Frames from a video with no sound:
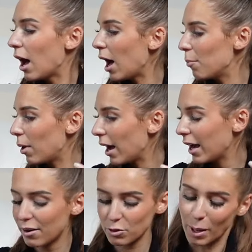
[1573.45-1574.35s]
I
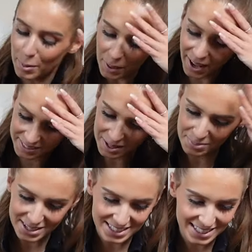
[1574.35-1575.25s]
have all my birthday
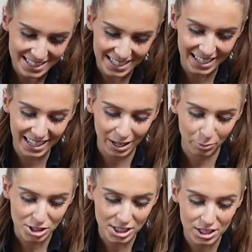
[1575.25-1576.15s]
presents still in here,
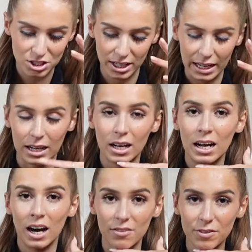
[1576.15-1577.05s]
which literally,
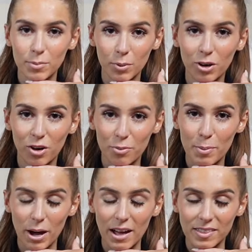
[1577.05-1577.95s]
I filmed my what got for my
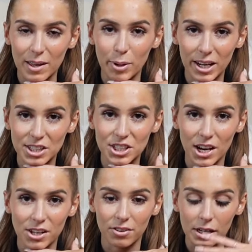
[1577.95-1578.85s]
birthday back in
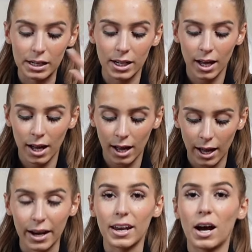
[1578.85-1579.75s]
January,
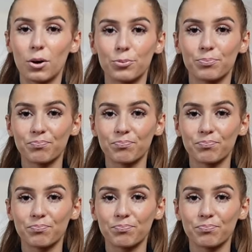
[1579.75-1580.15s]
and now